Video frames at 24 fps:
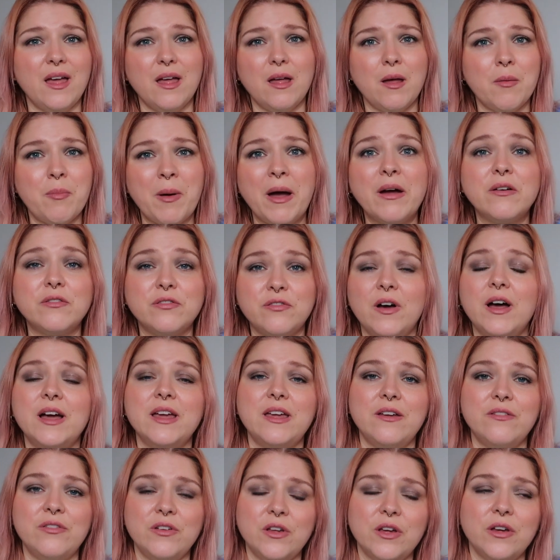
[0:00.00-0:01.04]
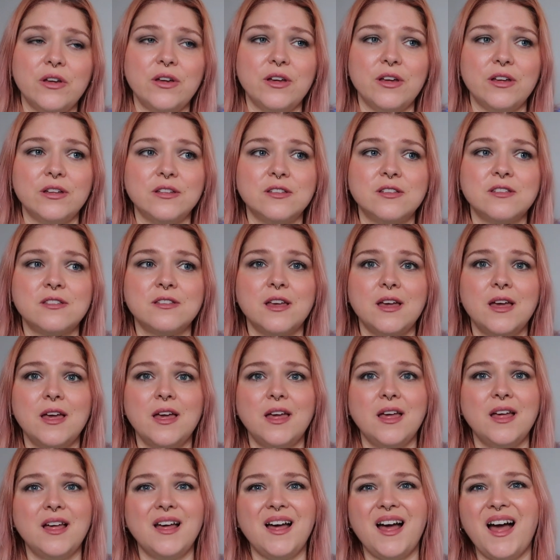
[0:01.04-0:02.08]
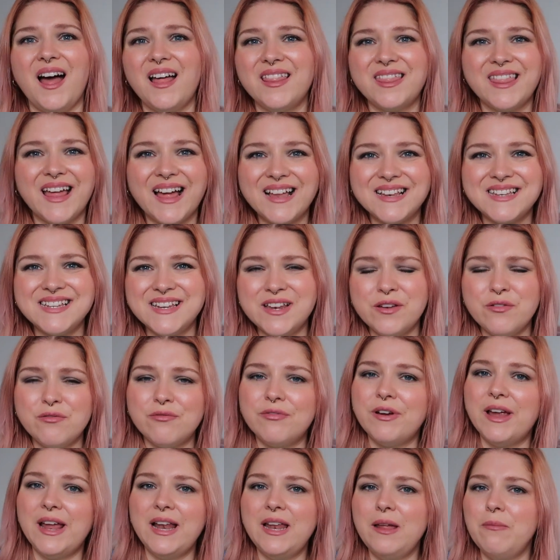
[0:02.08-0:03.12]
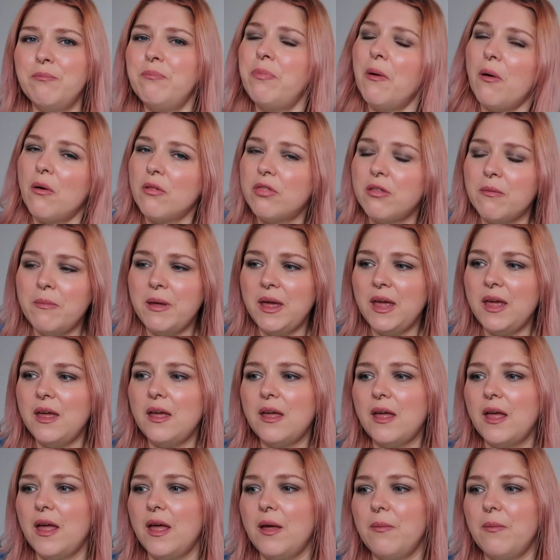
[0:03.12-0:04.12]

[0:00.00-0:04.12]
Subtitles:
about 5 years, that didn't really bother me